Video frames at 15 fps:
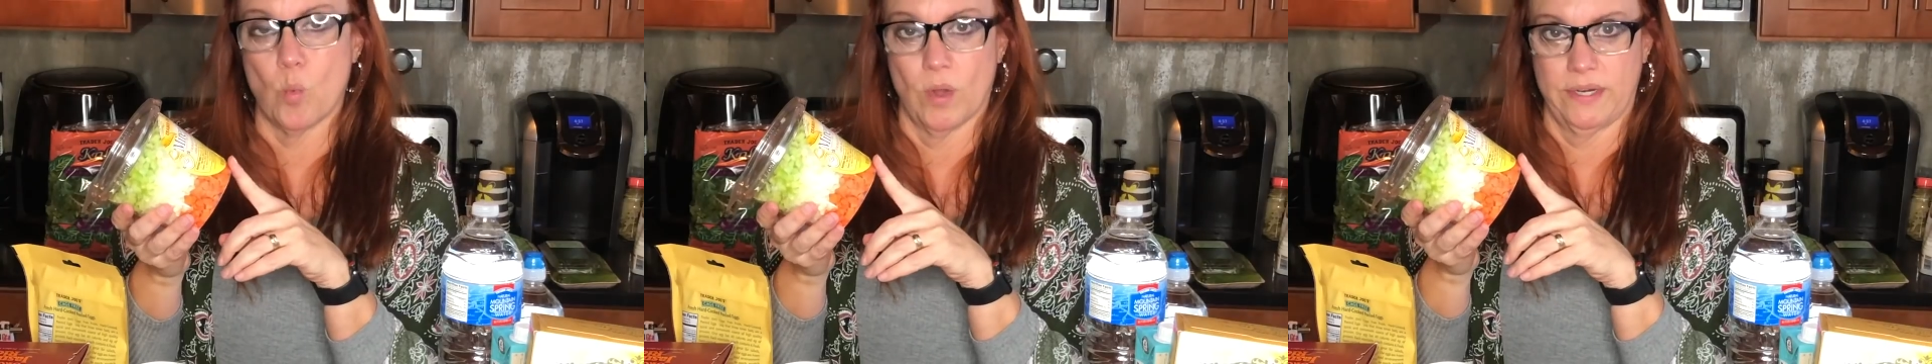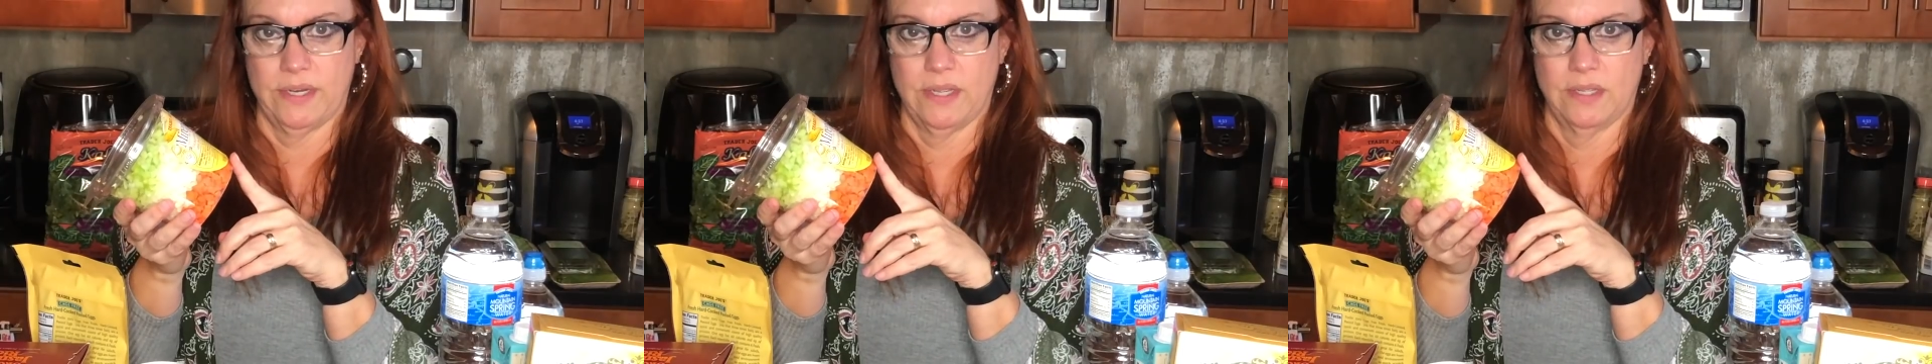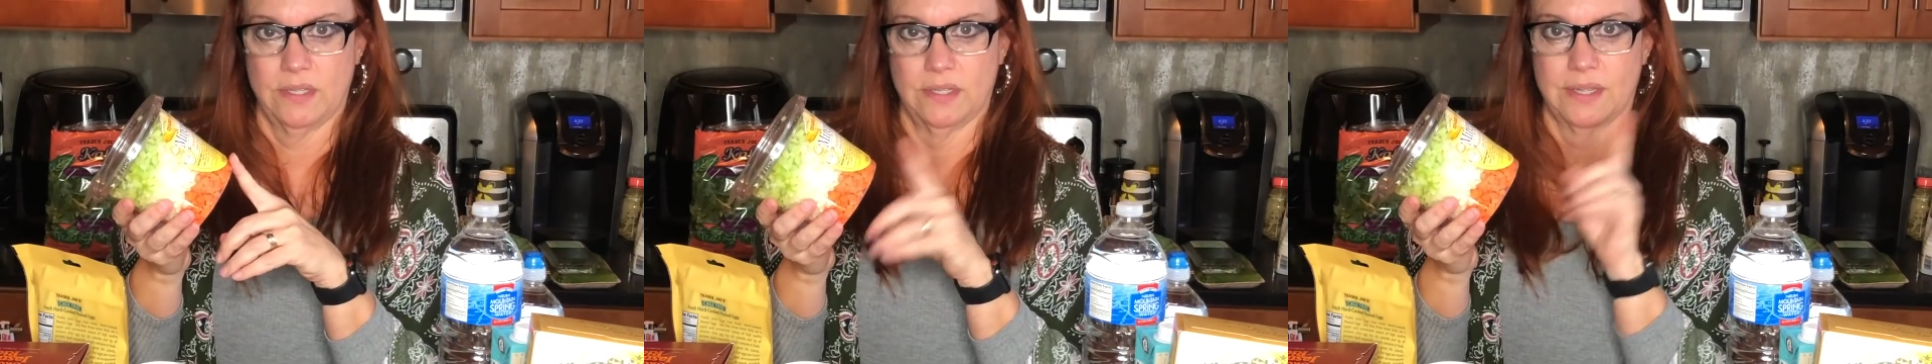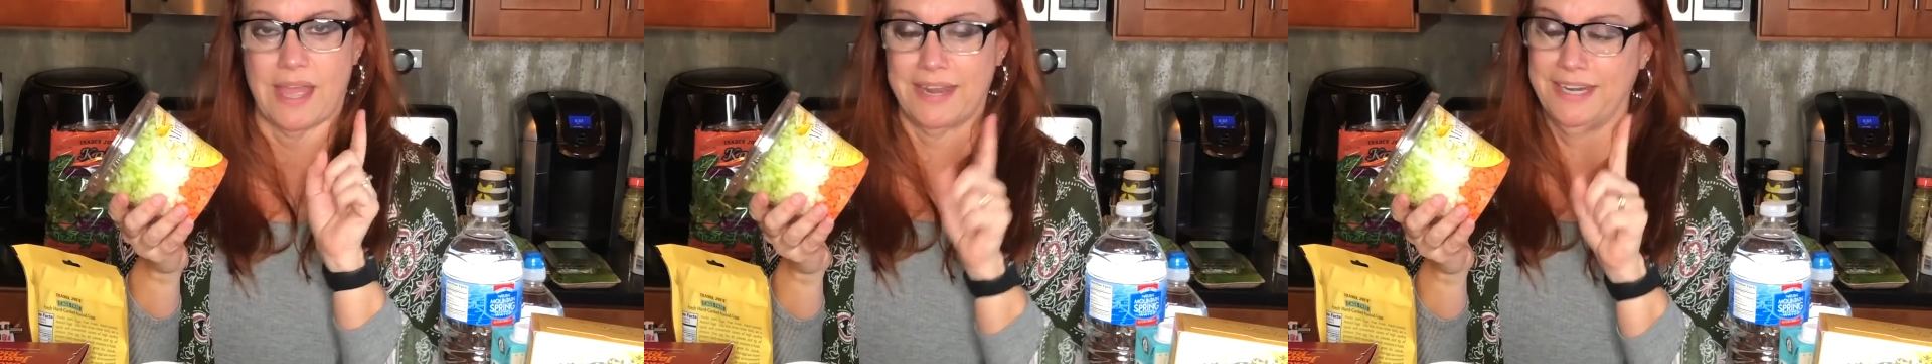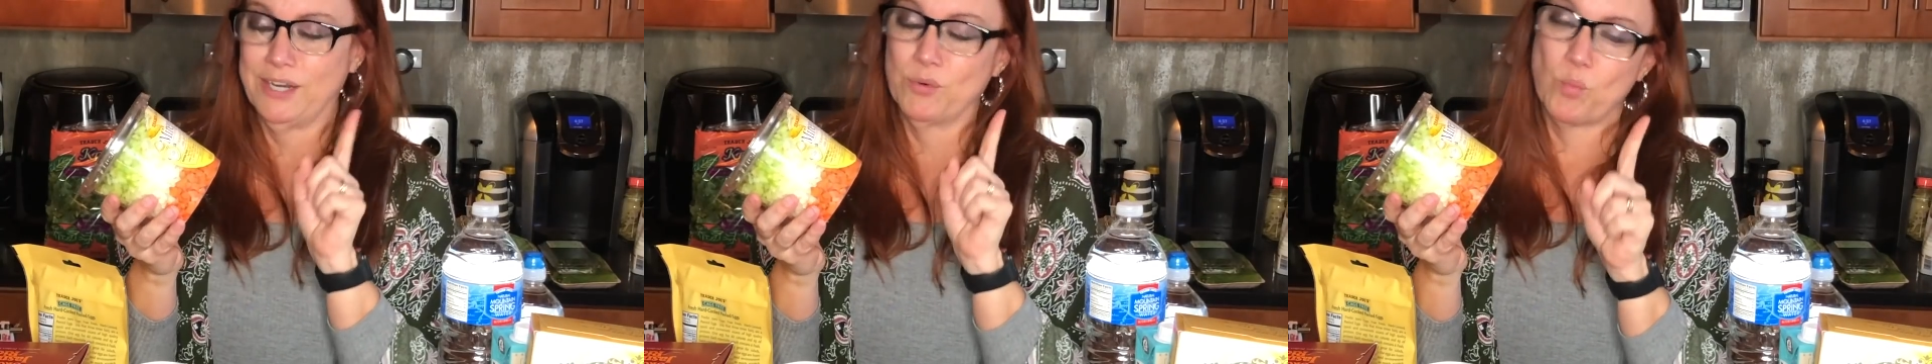one,
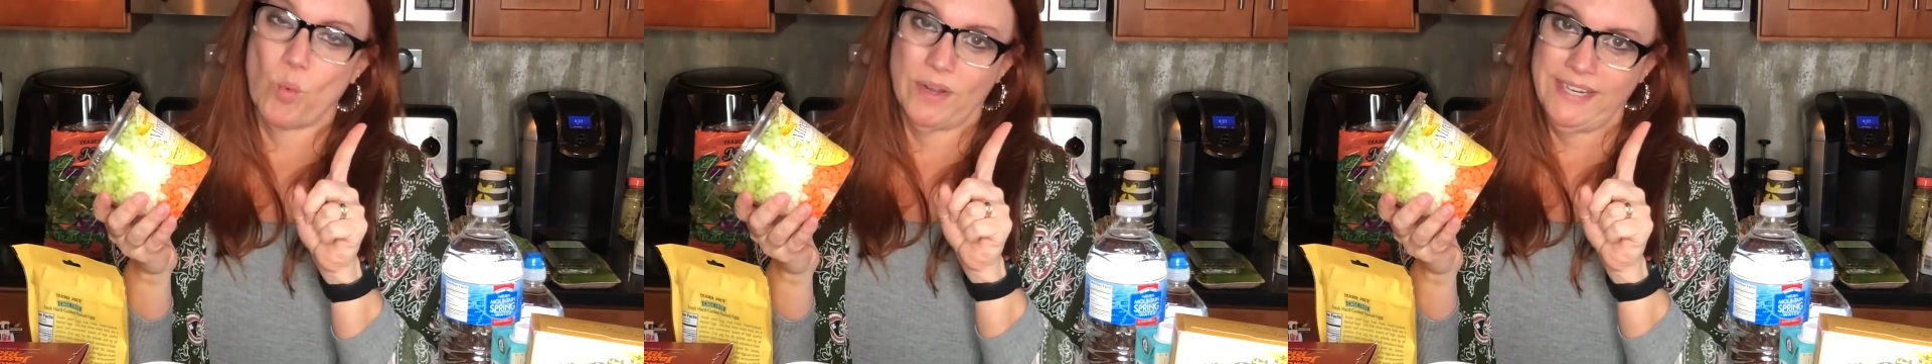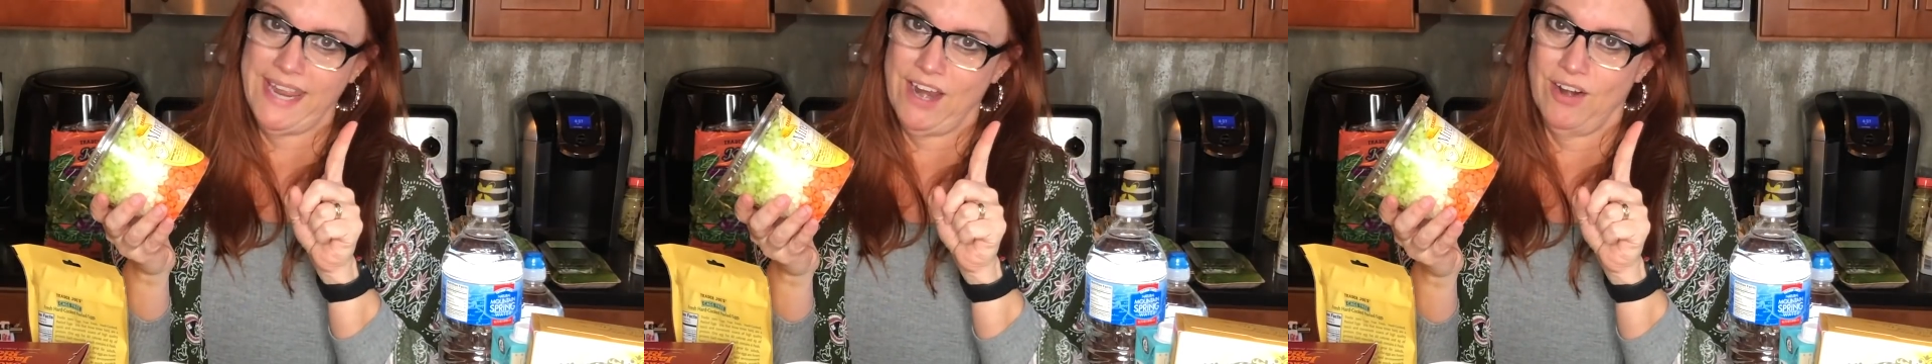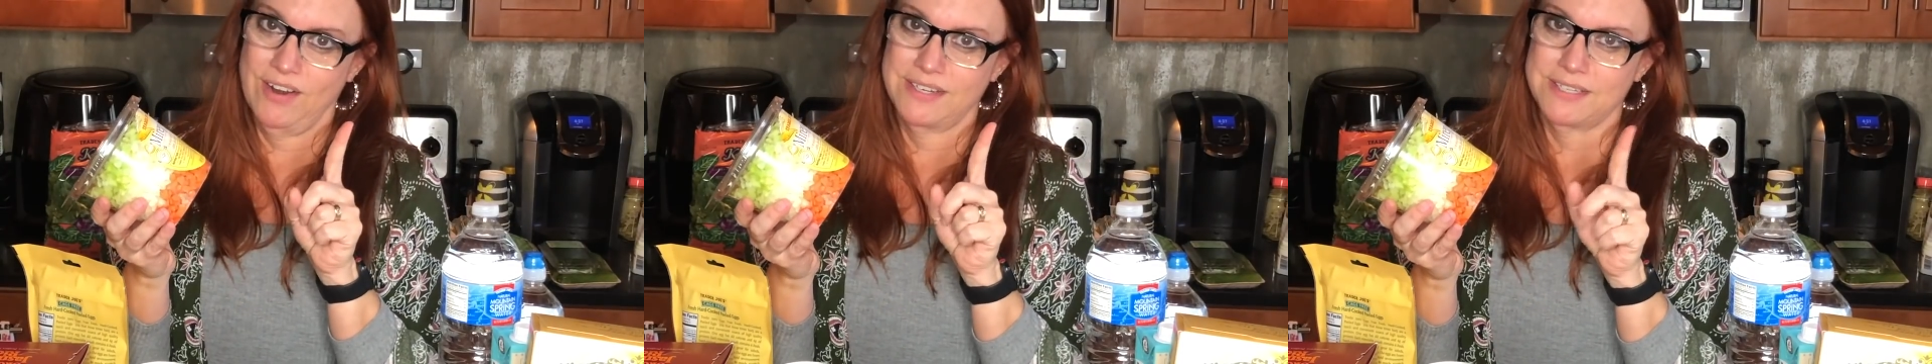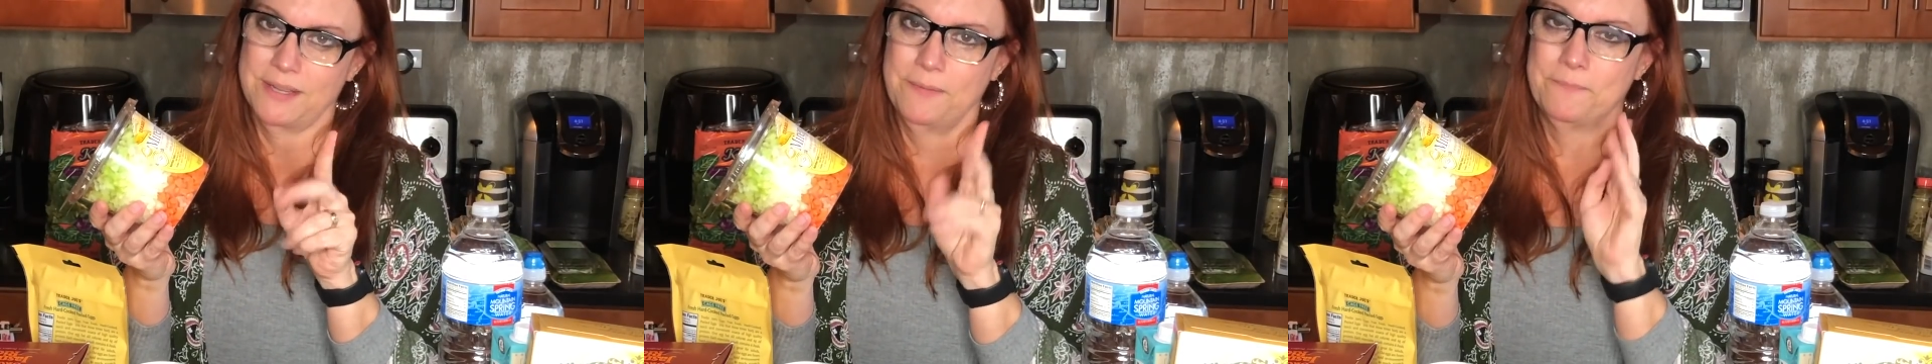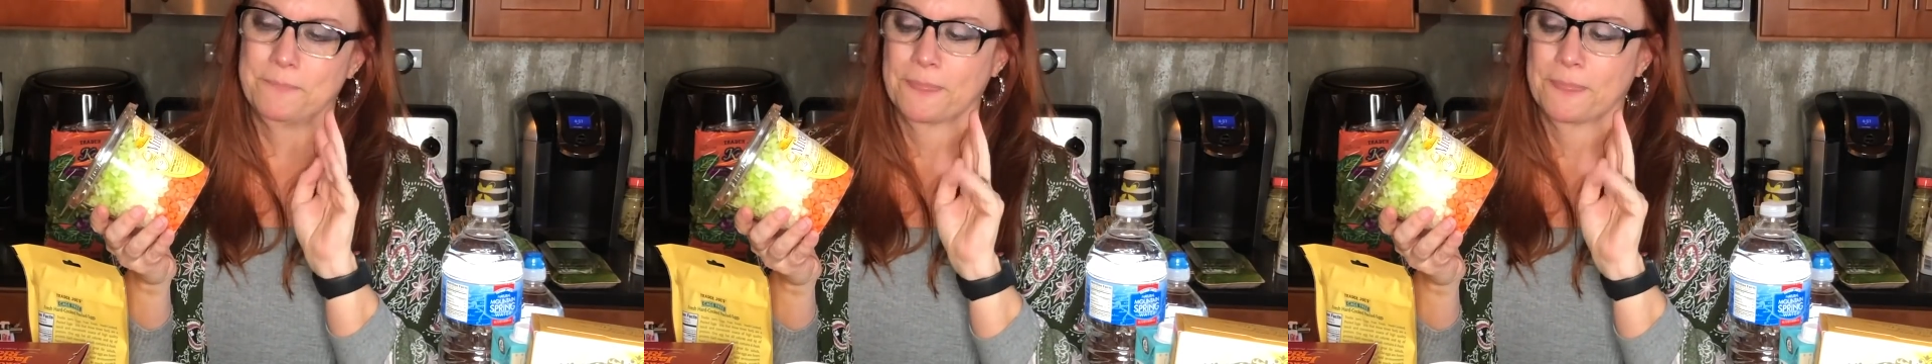I needed one carrot,